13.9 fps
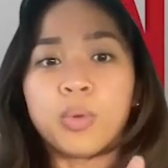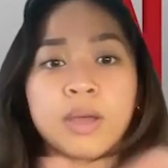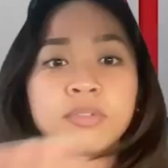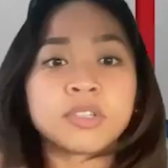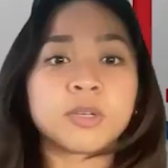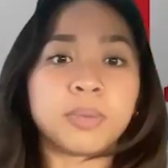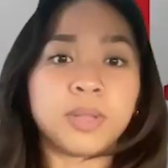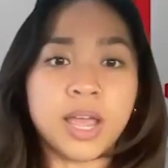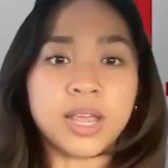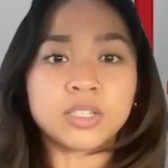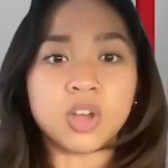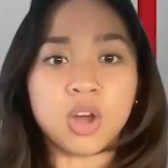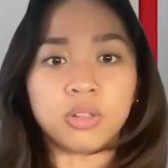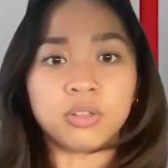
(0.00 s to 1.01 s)
when I was
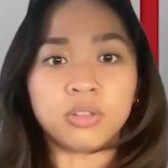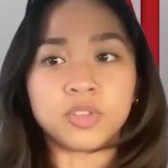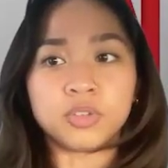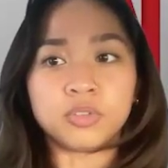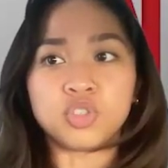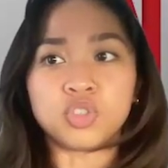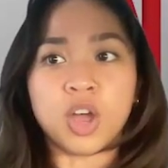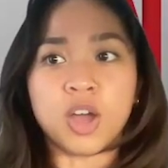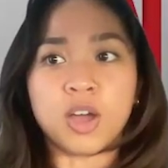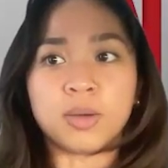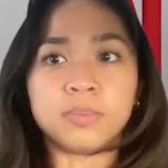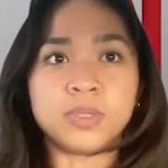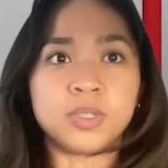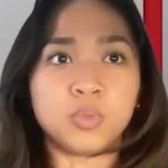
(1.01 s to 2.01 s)
applying to all of those
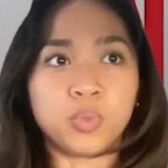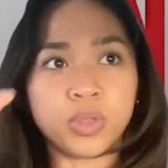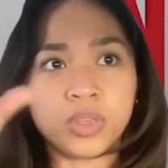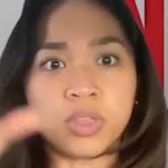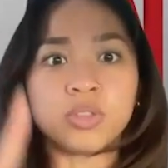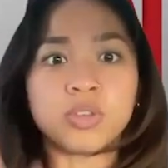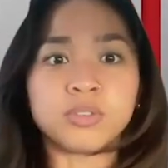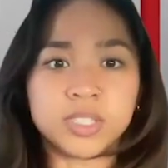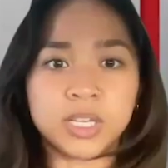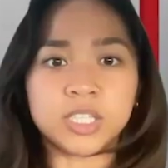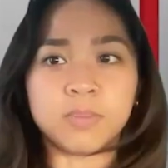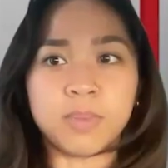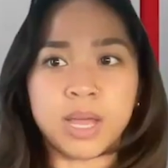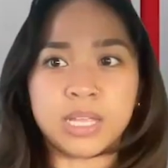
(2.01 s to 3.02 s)
jobs within those
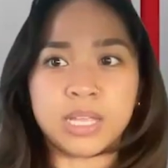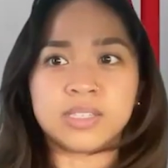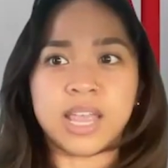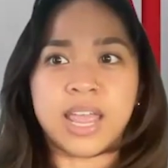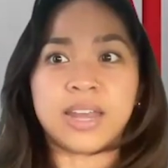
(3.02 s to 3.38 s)
6 months